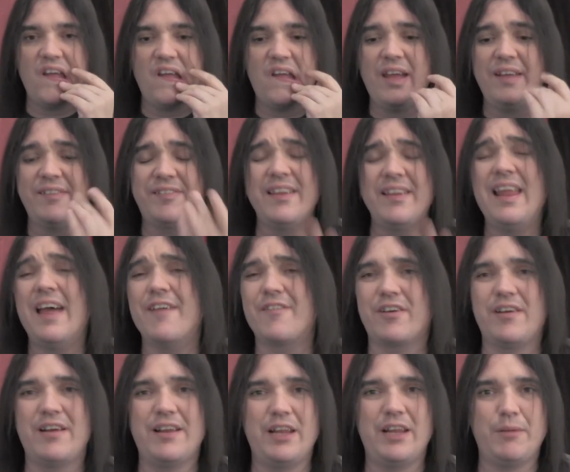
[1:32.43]
it's a
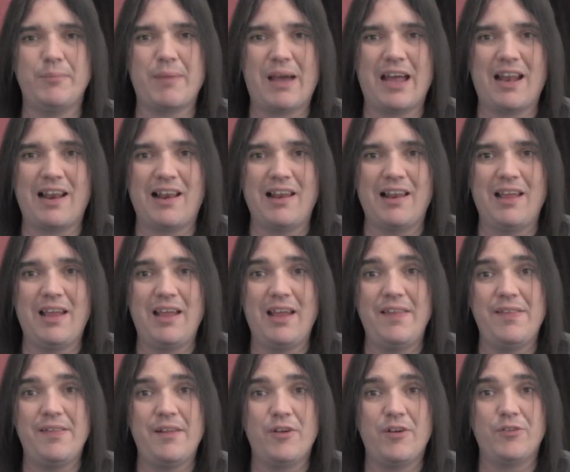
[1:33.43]
never-ending battle,
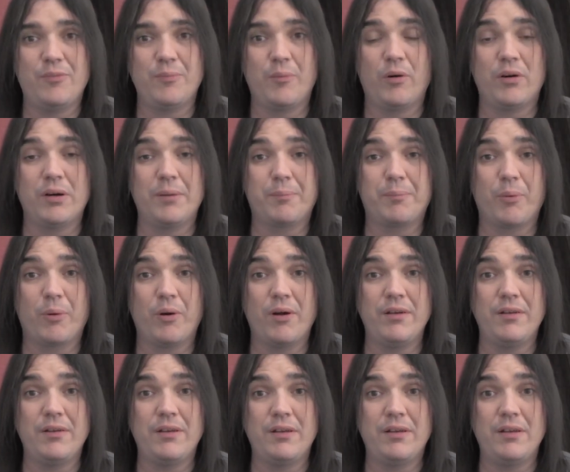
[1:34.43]
and there's more
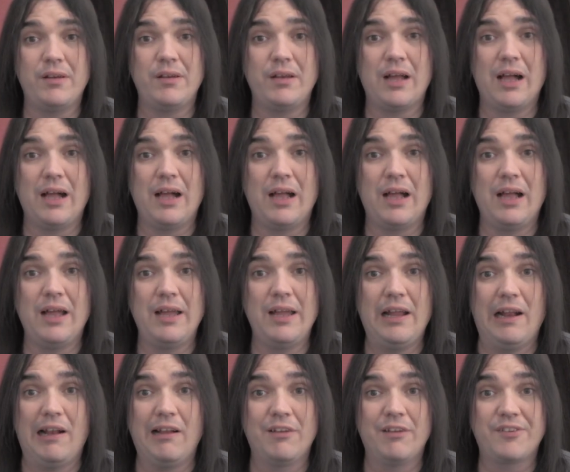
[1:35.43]
important
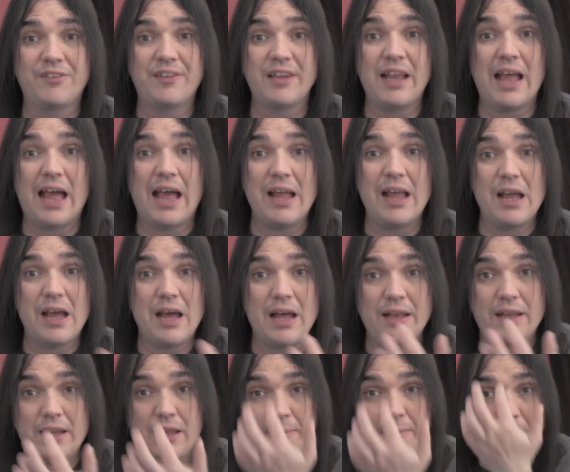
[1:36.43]
hills to die
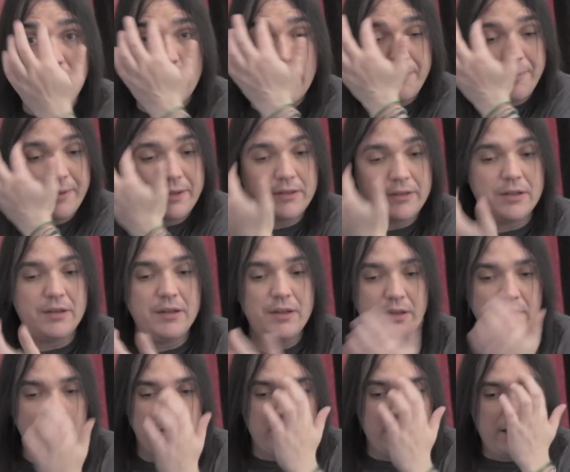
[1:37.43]
on, in my opinion.
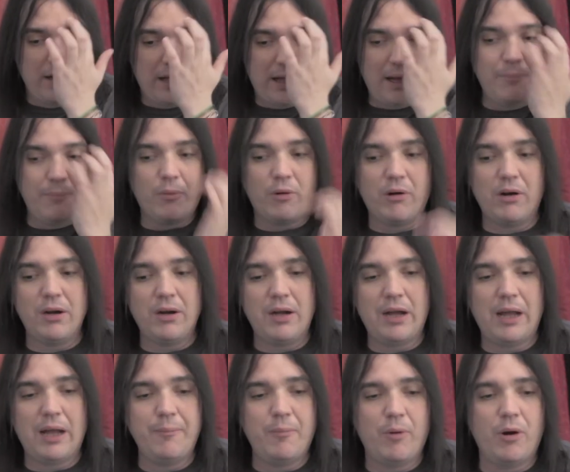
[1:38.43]
I'm
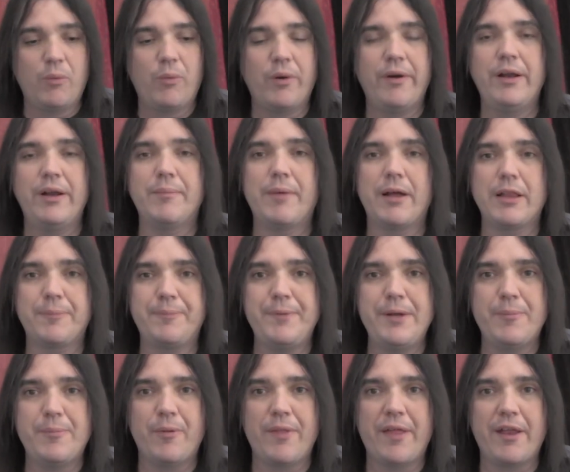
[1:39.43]
more worried about the
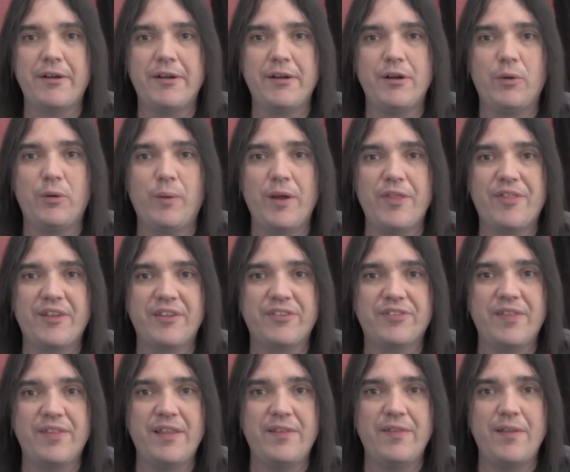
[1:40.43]
people that are here with us
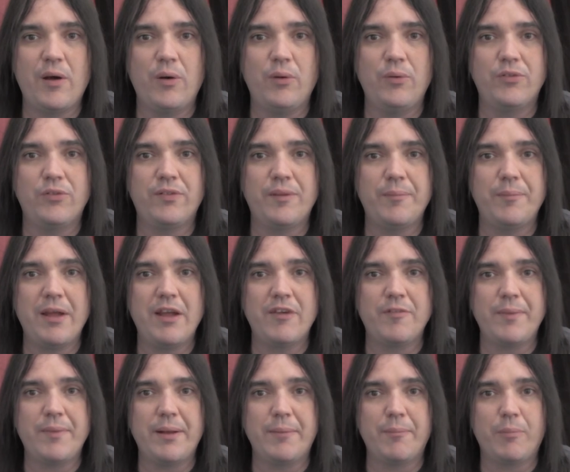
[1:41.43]
than those that may
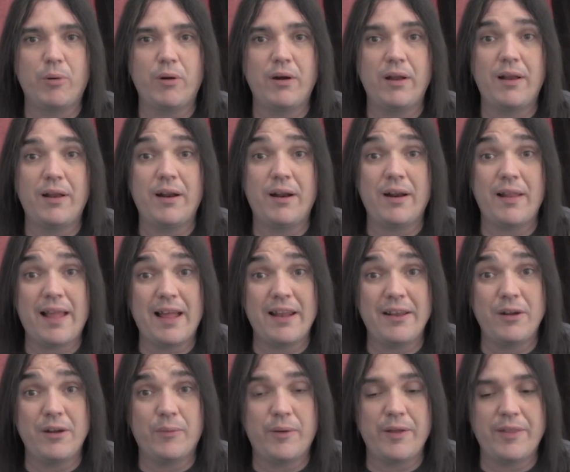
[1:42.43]
have been aborted and are not
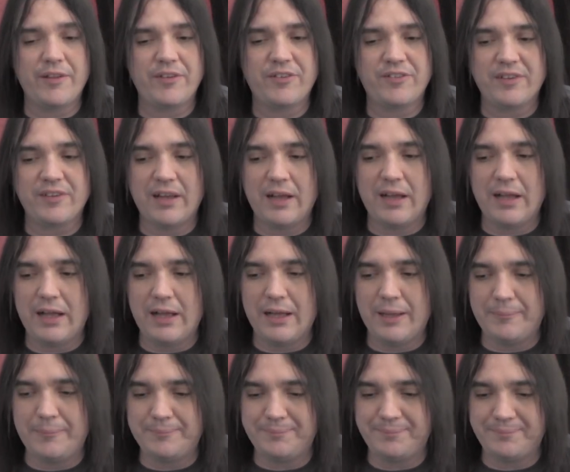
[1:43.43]
here with us.
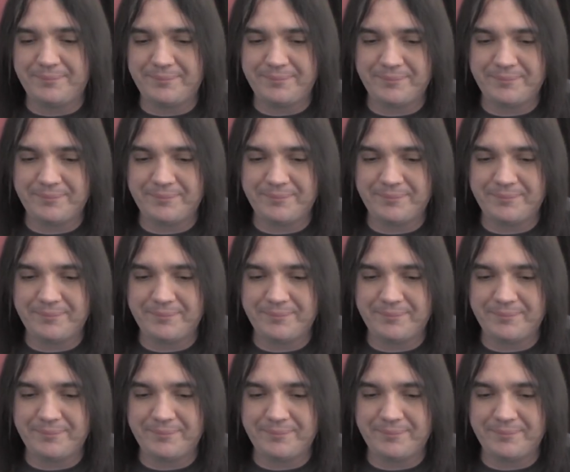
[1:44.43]
One